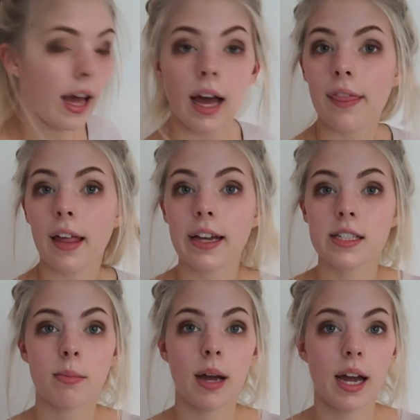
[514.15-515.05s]
And that
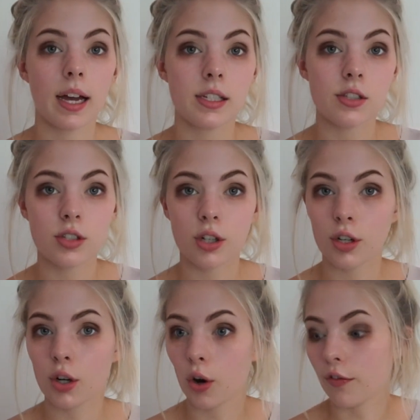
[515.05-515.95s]
is my eyes
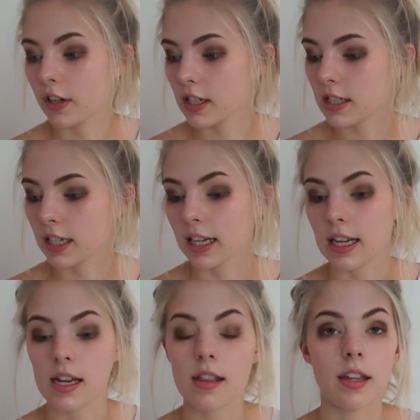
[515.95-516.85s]
done.
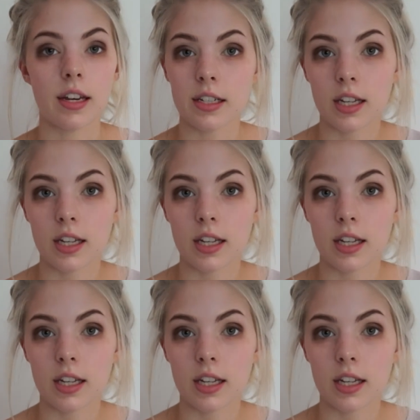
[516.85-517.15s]
Obviously they need